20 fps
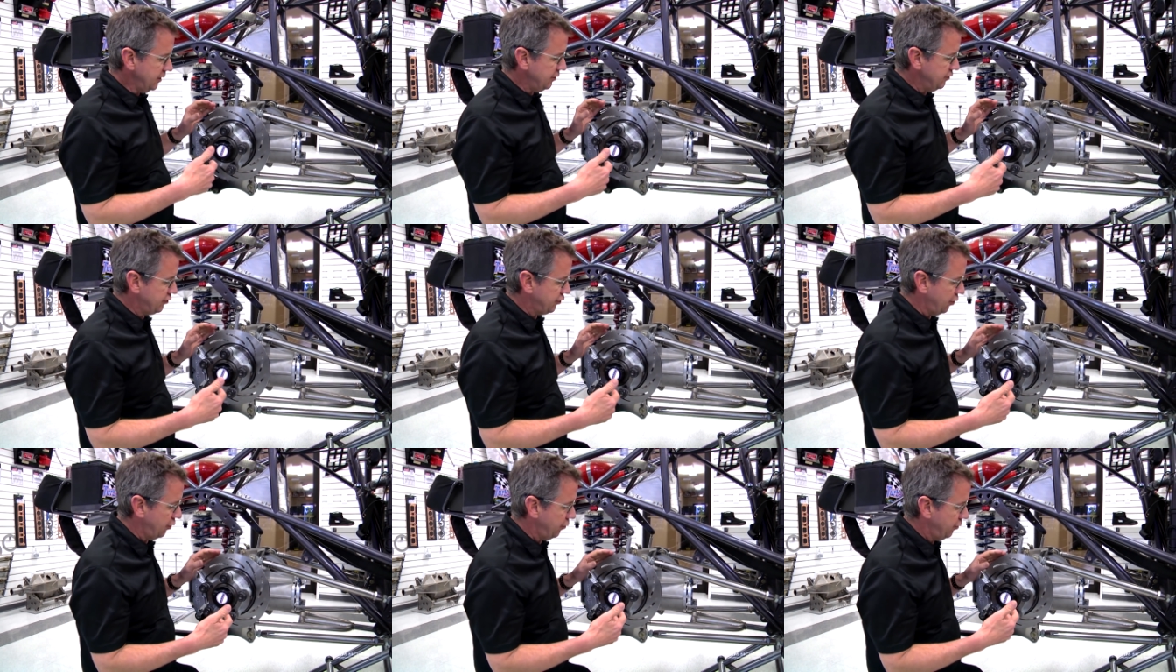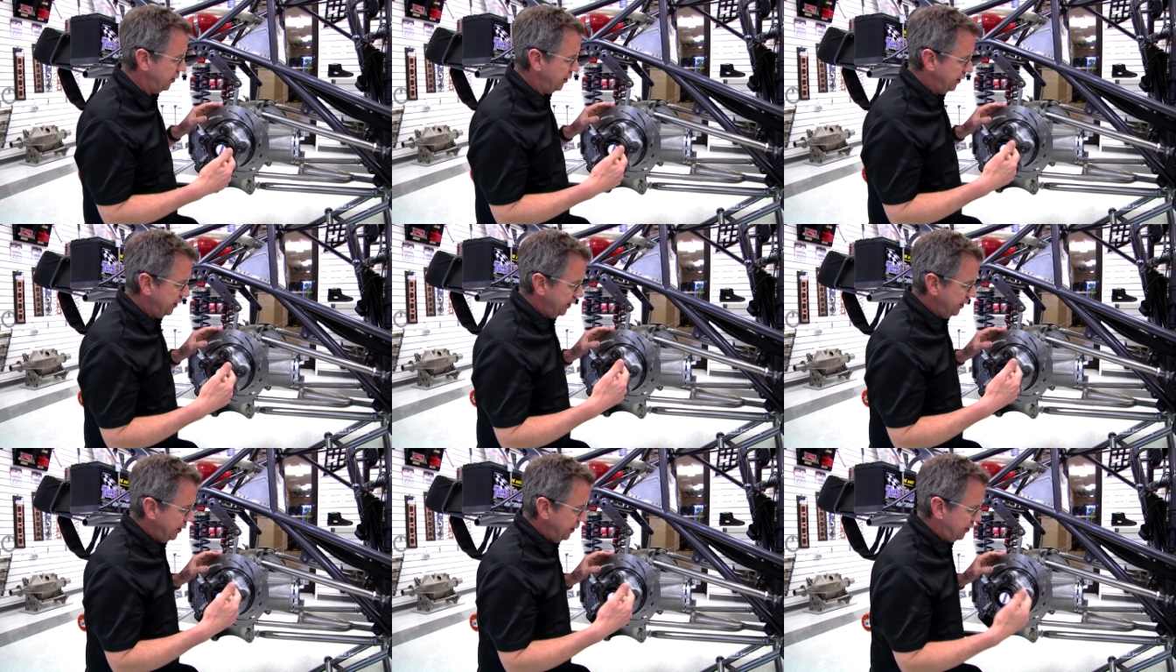So
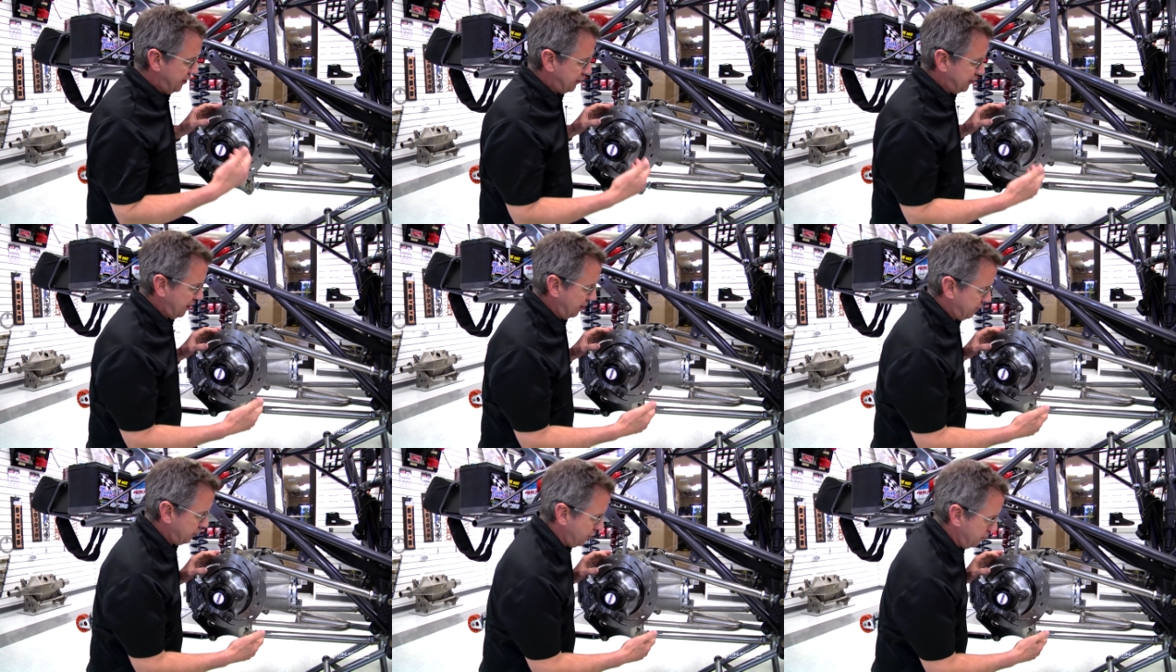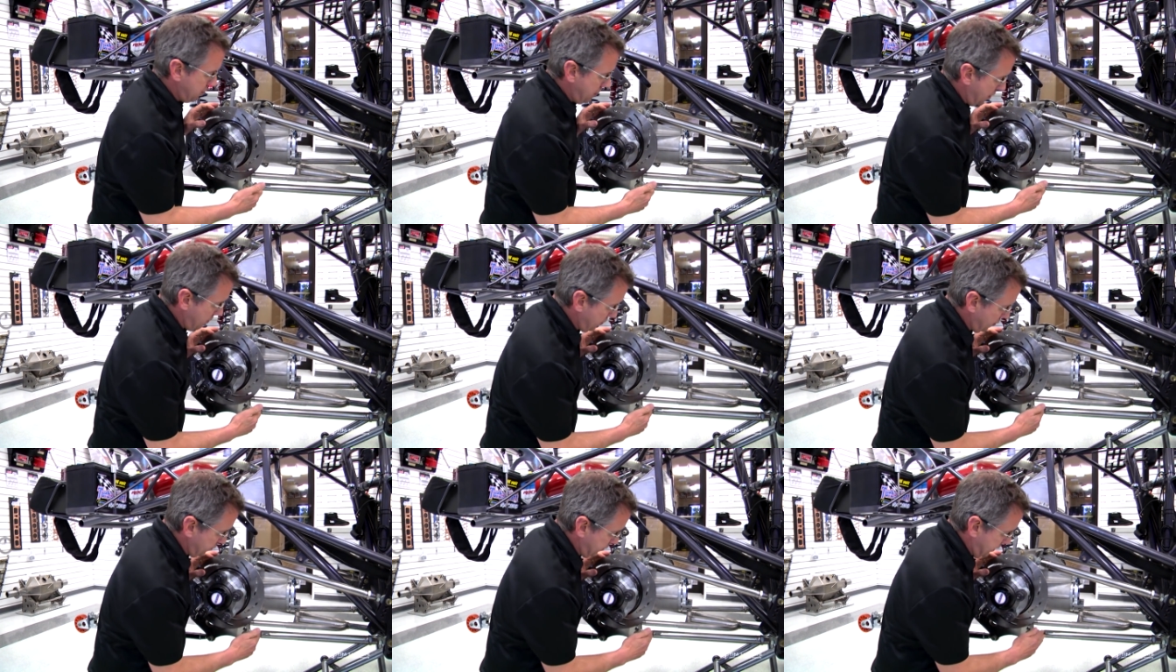you just have to
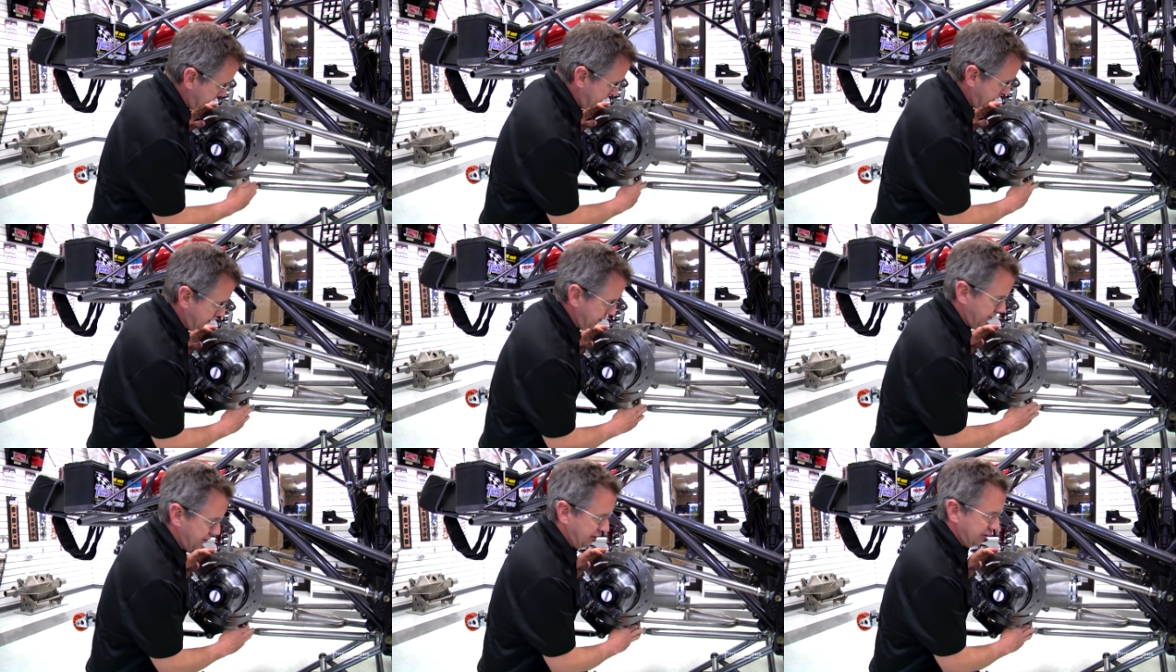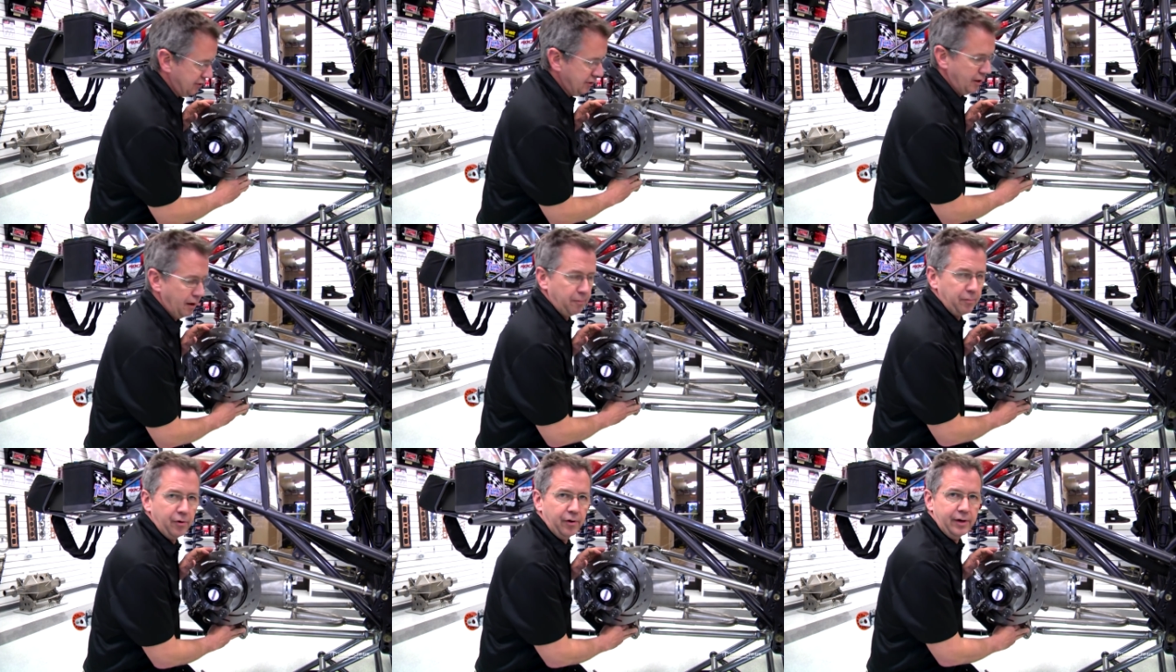remember that this
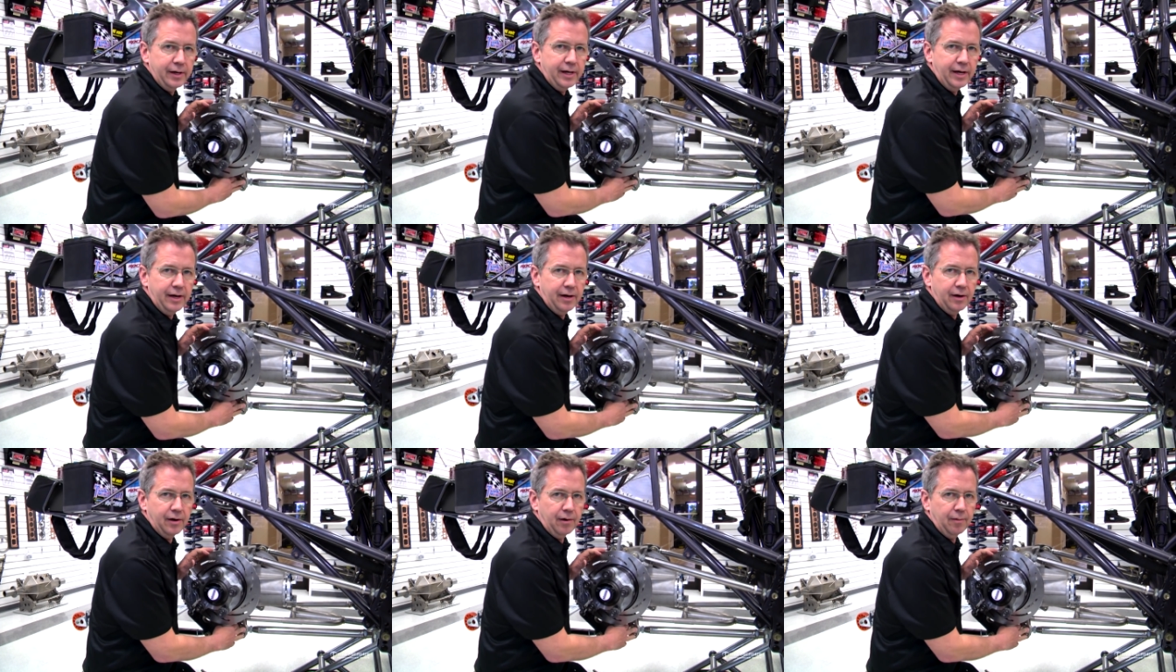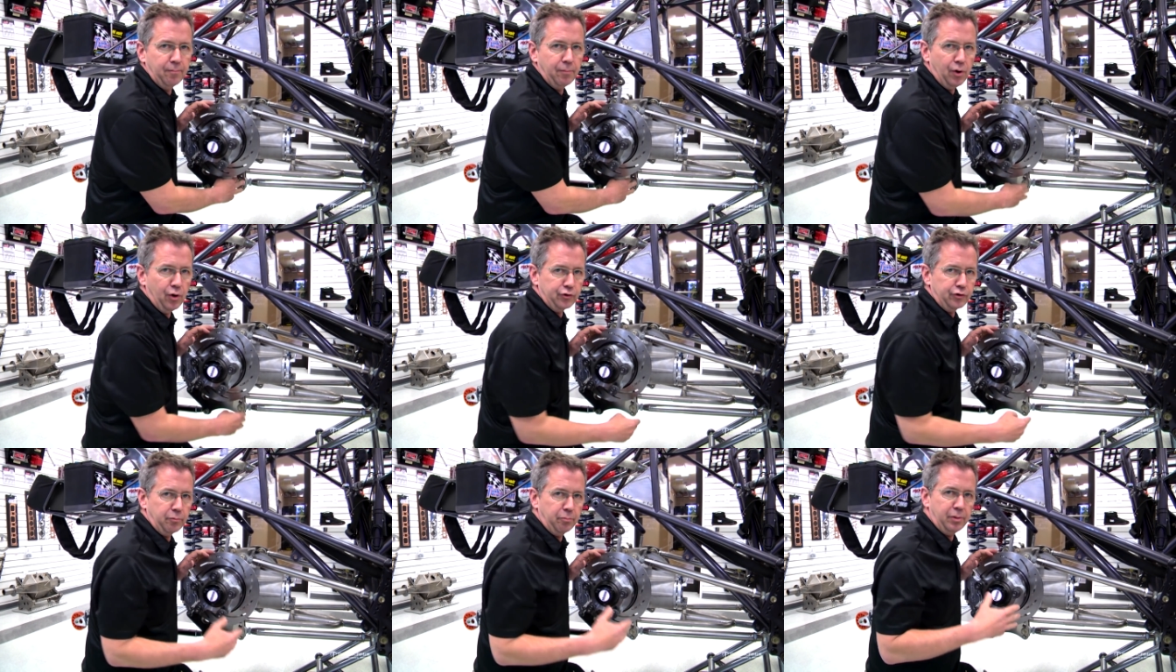number in here
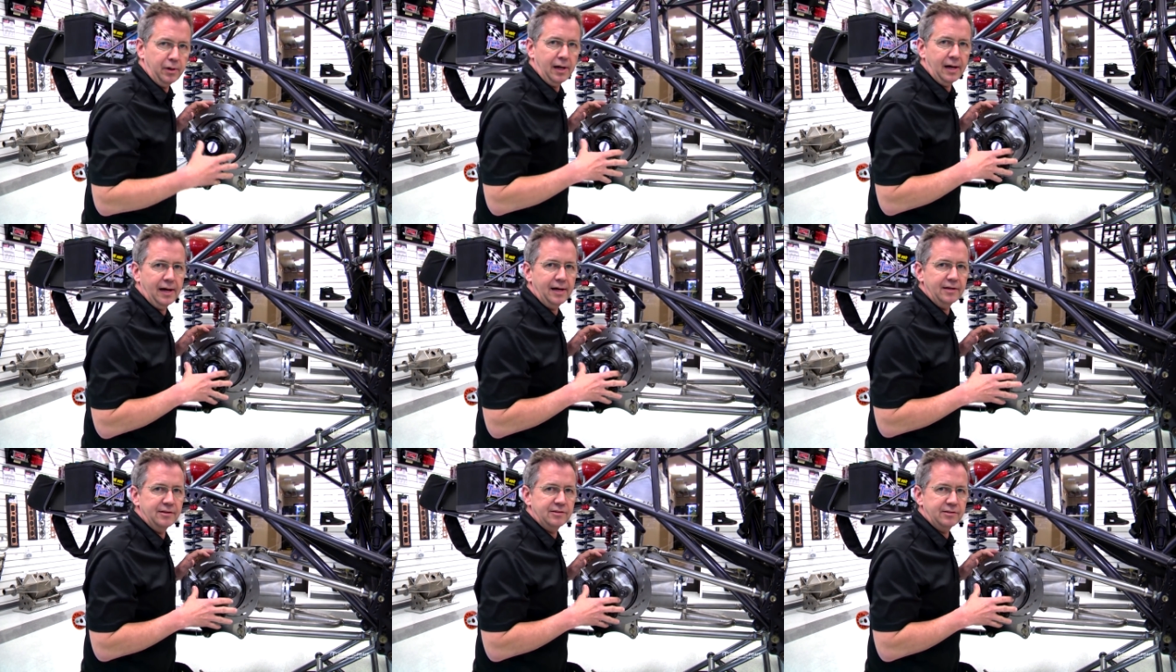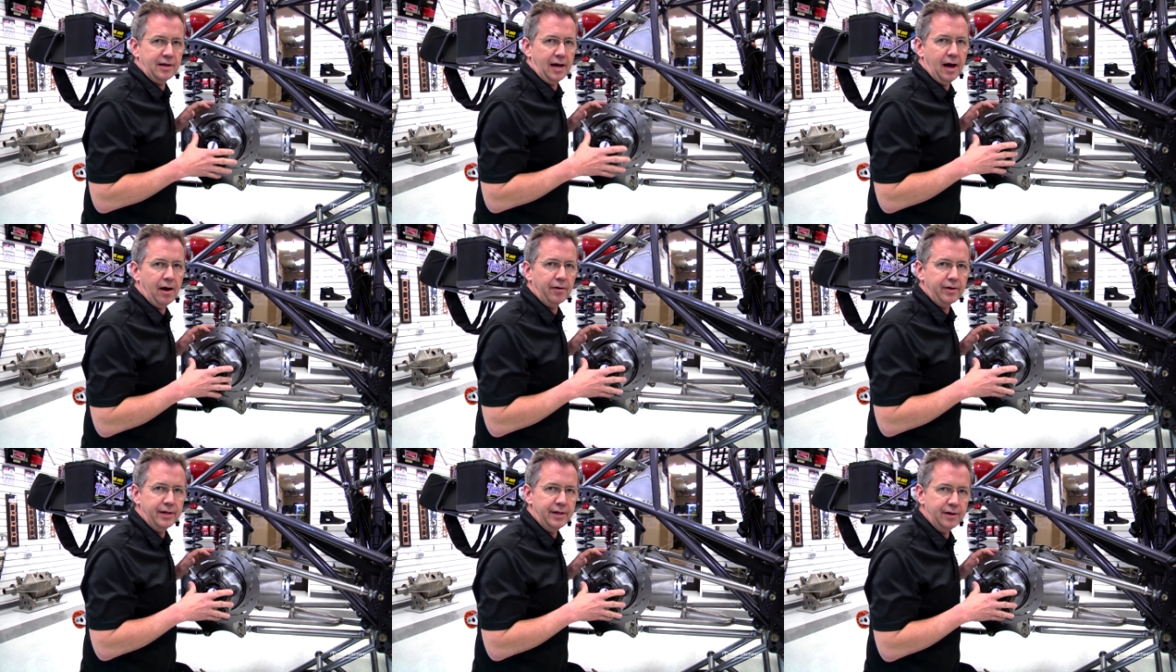multiplies
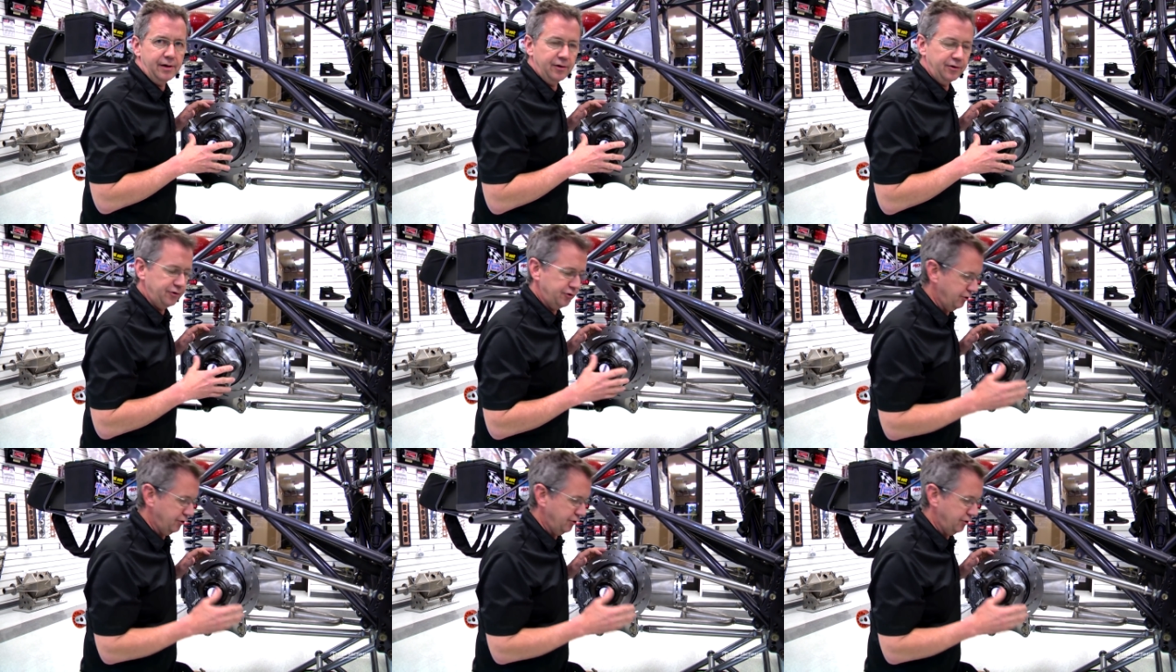out here.